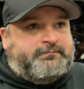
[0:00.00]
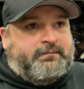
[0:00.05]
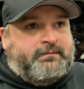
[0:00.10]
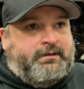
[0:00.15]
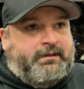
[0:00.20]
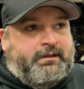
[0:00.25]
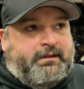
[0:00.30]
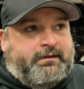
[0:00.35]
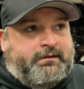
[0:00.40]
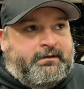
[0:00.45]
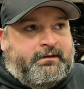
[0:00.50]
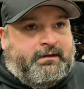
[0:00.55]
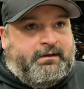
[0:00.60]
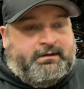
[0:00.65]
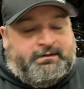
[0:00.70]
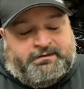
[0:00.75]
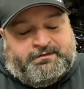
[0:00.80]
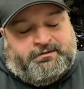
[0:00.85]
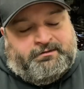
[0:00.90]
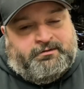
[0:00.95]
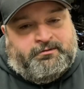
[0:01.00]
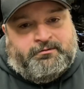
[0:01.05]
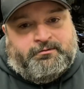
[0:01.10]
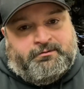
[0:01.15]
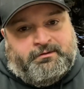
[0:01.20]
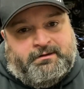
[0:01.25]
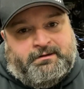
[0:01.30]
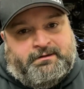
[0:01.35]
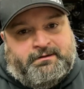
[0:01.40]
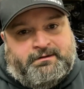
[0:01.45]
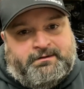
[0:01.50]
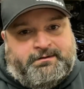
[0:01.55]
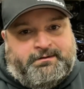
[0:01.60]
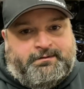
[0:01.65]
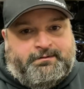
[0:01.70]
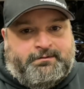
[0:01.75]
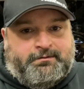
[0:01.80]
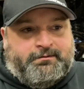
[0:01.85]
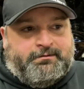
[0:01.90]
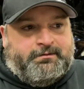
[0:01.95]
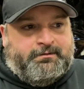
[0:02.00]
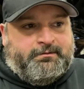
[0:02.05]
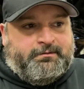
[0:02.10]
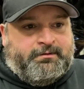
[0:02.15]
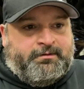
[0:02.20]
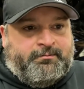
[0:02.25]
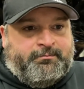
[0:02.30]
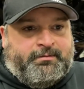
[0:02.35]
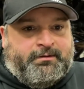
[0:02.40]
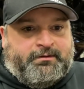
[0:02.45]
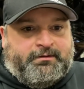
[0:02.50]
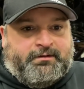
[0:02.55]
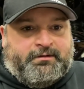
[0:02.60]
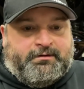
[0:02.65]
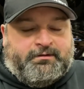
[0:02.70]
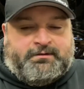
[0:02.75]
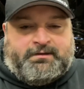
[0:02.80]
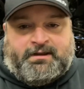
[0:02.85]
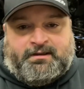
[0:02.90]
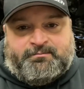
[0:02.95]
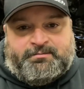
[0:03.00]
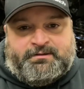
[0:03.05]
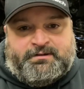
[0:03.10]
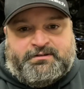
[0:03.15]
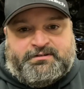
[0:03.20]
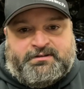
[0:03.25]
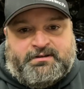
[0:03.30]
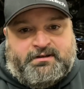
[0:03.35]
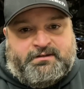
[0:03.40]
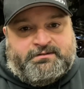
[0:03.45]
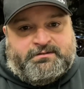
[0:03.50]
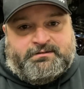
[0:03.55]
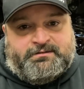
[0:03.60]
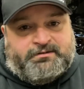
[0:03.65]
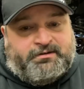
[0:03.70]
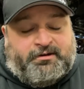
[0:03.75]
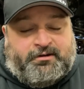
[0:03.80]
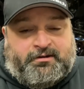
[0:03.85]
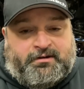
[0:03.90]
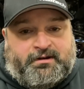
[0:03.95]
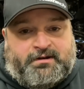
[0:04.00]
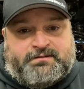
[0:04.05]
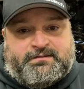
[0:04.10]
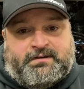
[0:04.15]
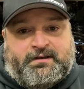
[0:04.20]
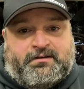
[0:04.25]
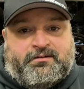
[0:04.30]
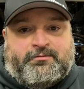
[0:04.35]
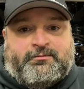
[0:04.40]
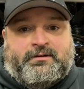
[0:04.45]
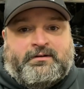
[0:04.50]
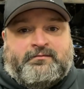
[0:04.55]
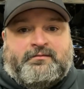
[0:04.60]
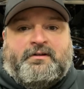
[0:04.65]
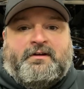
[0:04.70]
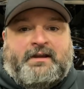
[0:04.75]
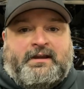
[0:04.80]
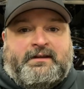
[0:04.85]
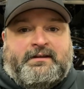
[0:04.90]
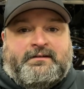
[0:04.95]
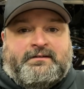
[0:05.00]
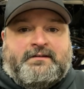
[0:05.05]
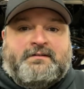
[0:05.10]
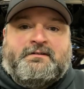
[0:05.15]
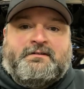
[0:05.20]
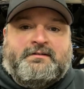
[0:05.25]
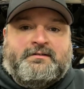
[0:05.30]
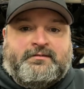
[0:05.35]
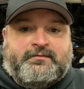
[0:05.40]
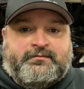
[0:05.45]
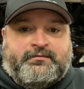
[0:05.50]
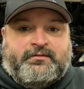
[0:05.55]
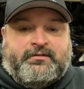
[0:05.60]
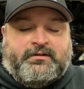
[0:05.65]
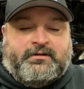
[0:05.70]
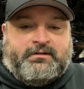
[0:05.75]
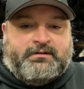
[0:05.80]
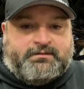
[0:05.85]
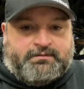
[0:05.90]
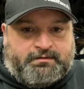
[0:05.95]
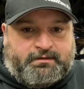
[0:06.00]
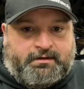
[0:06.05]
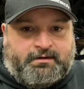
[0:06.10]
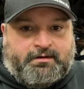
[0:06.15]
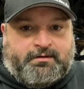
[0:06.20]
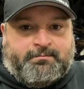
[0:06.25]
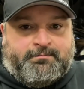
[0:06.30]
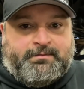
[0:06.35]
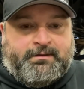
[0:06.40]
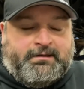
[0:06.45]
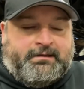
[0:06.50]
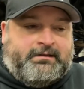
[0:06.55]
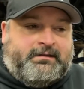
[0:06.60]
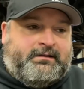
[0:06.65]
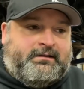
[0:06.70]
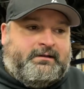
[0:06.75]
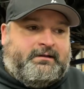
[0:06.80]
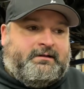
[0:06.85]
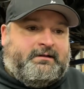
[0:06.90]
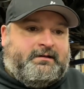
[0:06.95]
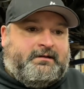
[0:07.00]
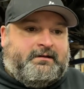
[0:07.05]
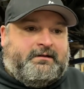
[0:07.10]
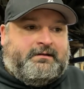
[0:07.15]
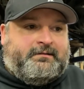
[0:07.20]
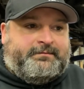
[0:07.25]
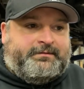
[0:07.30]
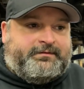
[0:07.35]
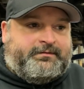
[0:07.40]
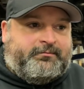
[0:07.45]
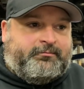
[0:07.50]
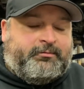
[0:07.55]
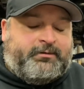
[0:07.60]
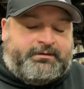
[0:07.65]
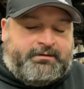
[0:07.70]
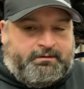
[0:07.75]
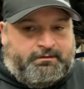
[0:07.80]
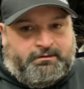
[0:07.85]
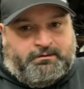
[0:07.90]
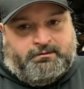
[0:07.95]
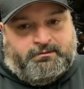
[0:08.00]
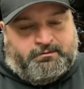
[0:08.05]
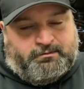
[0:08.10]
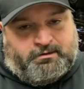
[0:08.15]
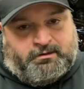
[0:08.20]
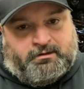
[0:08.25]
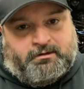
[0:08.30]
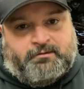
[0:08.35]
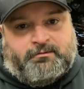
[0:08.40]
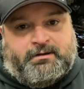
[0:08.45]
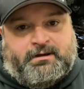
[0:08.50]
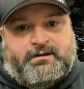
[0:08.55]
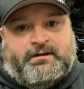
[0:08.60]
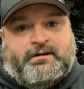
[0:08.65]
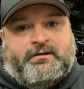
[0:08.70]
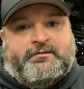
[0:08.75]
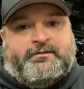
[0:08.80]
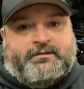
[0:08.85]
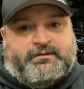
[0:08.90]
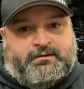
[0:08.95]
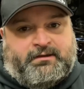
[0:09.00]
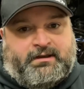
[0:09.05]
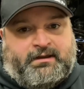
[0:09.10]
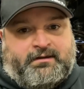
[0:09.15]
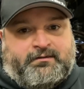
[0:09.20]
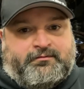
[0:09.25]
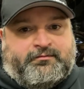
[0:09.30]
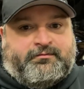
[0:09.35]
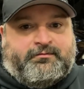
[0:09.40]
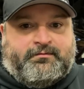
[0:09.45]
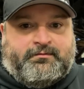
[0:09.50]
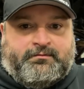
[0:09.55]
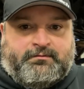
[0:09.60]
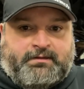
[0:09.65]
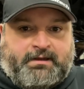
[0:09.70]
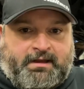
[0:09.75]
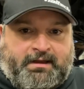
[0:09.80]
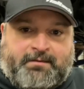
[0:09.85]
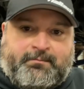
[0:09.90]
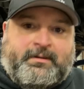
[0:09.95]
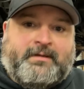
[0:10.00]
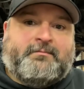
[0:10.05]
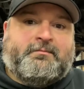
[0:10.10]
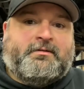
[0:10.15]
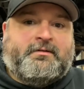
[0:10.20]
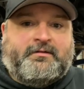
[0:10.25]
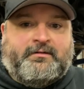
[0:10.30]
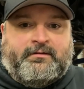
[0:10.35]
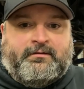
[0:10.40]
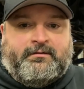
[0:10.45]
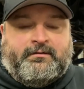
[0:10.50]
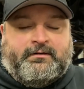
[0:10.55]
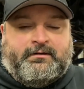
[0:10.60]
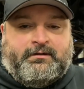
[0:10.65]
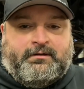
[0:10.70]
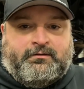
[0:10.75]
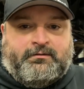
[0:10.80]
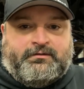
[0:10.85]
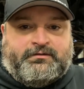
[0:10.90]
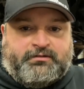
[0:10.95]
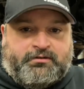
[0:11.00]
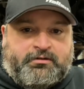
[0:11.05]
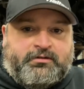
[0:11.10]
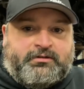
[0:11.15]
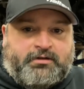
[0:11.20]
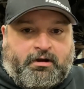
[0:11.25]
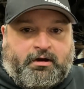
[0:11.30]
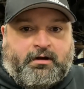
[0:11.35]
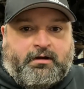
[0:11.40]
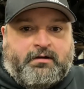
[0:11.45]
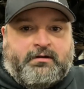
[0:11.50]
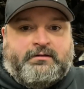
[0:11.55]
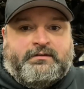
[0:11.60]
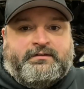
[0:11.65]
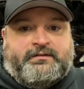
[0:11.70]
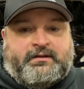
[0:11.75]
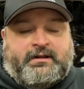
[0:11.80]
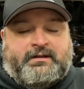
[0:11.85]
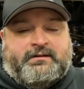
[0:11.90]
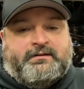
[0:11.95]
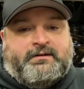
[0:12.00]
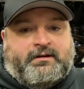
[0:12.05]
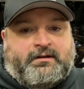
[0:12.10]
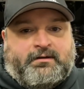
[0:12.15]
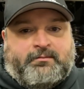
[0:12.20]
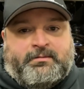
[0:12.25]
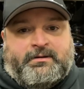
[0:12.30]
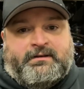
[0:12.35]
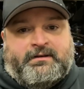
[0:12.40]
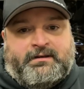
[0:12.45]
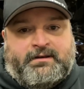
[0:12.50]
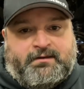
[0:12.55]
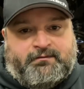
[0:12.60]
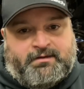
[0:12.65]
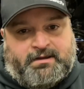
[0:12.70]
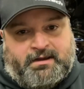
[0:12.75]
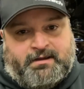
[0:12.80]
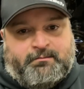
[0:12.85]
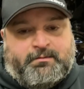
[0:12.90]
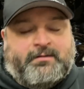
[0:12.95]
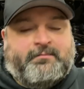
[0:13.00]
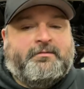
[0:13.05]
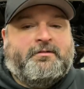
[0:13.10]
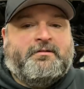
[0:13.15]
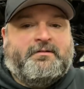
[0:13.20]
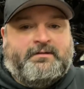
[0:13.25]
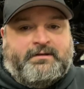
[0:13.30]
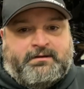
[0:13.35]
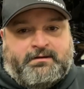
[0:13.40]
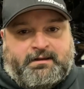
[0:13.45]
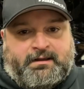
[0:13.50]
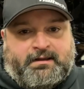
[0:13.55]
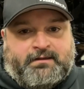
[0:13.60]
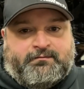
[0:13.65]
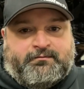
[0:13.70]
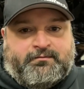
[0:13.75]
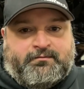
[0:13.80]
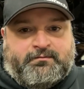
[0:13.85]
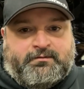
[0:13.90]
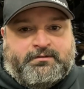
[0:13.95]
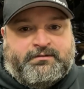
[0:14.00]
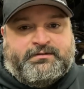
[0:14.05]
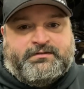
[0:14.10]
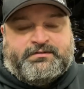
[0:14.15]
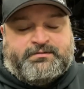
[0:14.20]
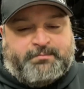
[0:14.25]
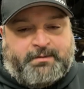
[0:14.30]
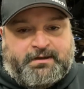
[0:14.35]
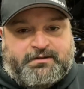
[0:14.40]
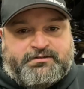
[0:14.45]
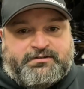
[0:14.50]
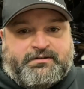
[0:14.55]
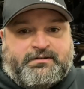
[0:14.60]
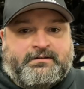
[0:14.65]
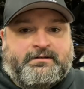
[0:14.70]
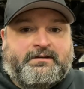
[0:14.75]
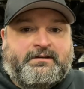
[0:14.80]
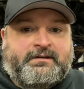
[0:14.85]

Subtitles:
And I said, you know, you're going to build a good competition engine. It's going to cost 10, 12 grand for a good setup. So what your car right now doesn't have K-member. You know, it's a good car, good solid car, but it didn't have K-member, didn't have good suspension